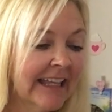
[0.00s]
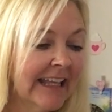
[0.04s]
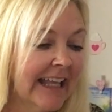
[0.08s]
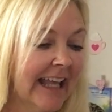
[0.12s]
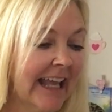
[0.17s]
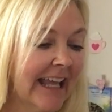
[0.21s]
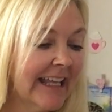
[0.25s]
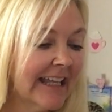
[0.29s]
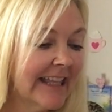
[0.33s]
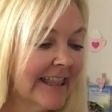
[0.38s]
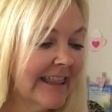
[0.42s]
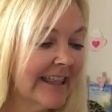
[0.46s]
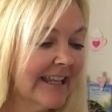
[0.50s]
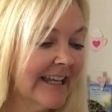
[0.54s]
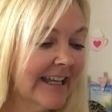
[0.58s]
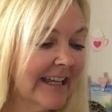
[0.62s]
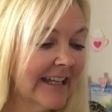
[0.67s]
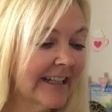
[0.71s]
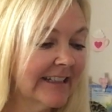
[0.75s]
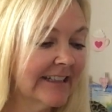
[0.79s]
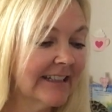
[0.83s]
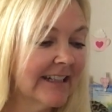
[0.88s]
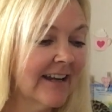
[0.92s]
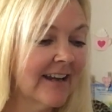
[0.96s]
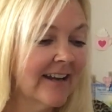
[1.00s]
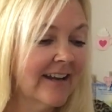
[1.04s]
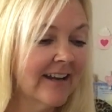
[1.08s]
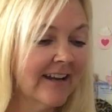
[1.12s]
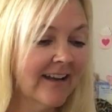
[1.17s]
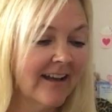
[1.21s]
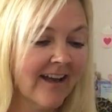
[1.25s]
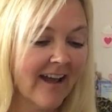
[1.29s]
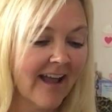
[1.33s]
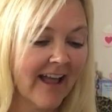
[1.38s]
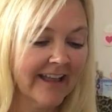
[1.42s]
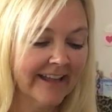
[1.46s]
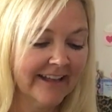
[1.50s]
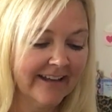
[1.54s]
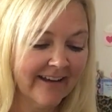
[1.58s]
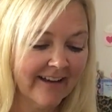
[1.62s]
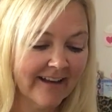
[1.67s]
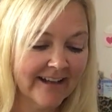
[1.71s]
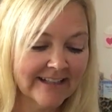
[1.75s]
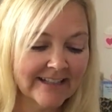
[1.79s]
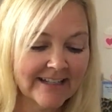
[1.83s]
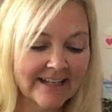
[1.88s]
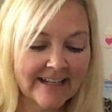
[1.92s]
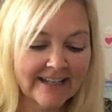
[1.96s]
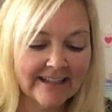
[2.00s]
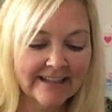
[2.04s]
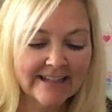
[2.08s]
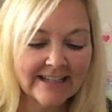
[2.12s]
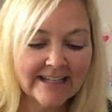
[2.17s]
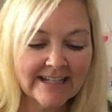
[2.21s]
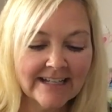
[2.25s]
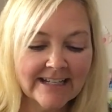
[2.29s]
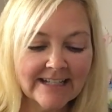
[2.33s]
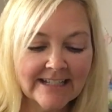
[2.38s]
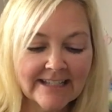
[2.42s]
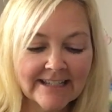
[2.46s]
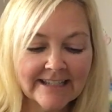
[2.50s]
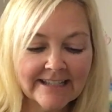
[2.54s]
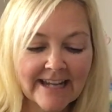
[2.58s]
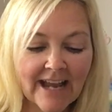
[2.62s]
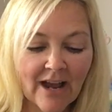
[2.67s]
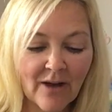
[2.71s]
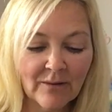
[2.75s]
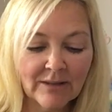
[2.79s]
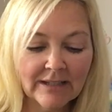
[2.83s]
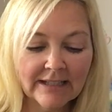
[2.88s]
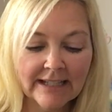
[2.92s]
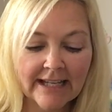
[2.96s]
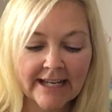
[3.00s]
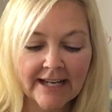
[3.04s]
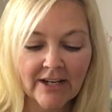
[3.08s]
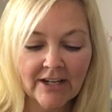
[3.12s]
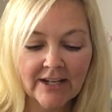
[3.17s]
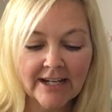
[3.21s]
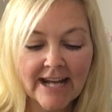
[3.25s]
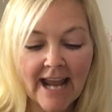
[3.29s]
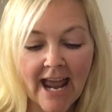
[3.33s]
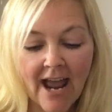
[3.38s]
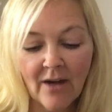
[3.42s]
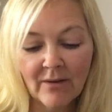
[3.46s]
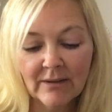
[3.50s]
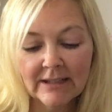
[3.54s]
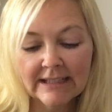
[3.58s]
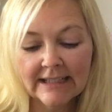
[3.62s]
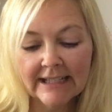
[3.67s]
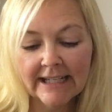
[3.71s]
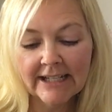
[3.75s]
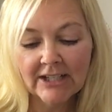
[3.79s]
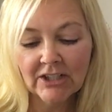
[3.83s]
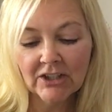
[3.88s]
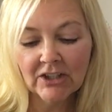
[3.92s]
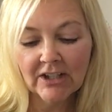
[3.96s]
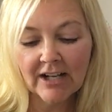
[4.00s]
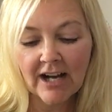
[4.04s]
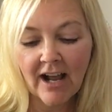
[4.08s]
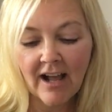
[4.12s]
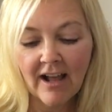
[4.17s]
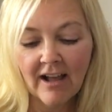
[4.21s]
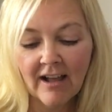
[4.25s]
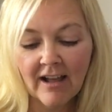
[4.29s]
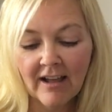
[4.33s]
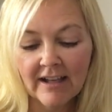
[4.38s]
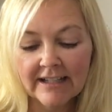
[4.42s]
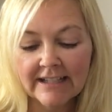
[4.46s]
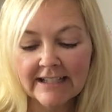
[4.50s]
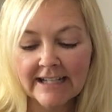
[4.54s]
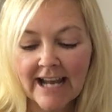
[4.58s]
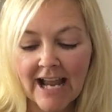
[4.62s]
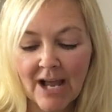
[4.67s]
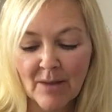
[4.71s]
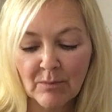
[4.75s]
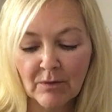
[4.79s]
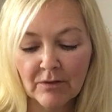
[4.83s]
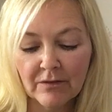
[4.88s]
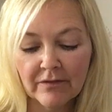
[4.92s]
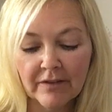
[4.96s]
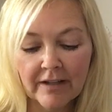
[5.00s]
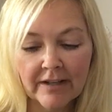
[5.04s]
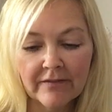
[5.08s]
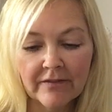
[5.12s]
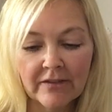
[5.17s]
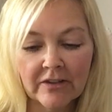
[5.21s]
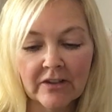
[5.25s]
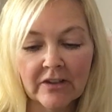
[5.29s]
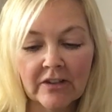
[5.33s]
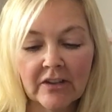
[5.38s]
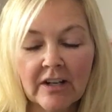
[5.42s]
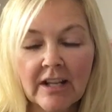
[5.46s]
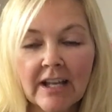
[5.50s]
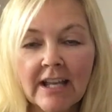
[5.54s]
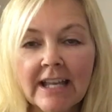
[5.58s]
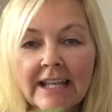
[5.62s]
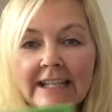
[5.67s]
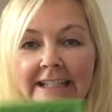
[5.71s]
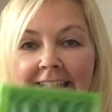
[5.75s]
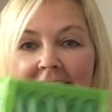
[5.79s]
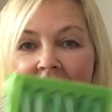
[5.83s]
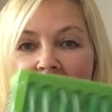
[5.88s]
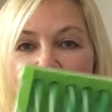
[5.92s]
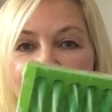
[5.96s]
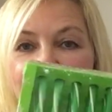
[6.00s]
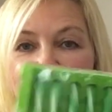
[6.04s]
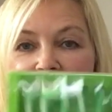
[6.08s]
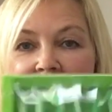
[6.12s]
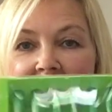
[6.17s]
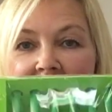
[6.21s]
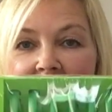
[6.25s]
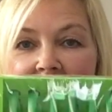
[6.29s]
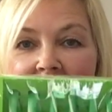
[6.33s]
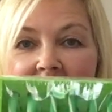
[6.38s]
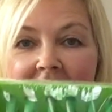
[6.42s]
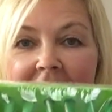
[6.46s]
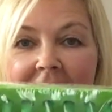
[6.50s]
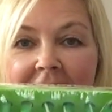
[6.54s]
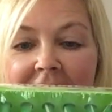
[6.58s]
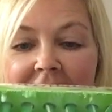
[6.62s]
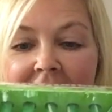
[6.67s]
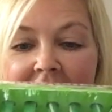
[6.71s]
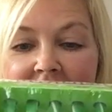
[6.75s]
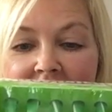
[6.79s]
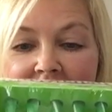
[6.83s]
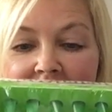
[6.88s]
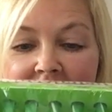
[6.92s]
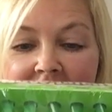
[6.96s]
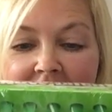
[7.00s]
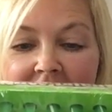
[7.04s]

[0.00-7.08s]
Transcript: And then I got these Now and, La now and Later uh, in the apple flavor candy canes.